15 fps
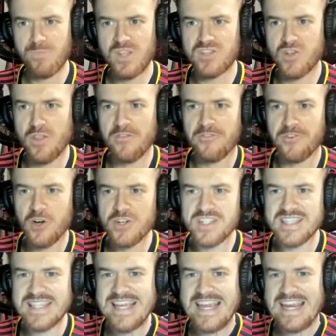So the
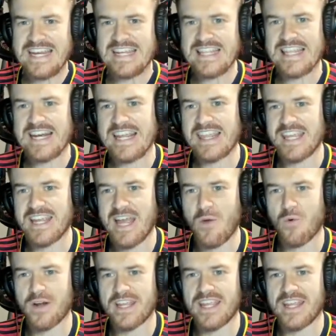first thing that I think
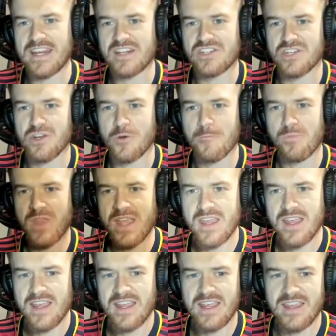I want to get into
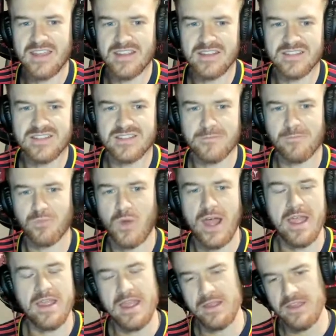is
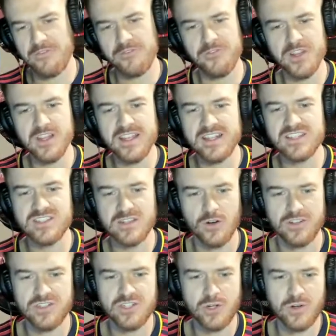well, if Phil had
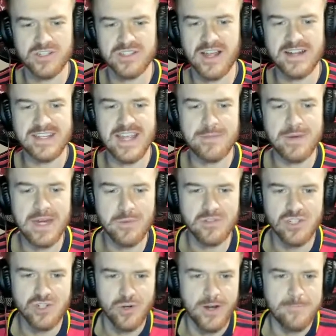or Stu or Santi had been able
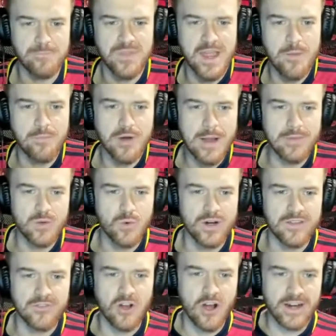to join, I probably would
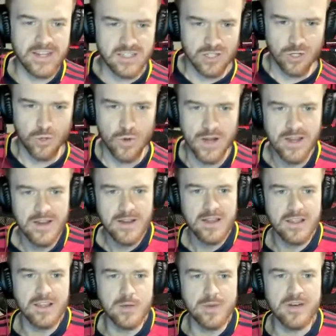have gone into
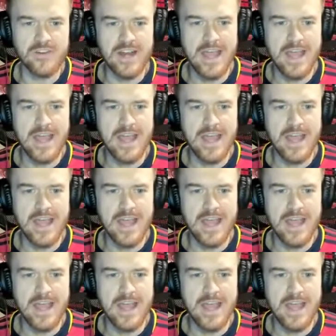a little bit of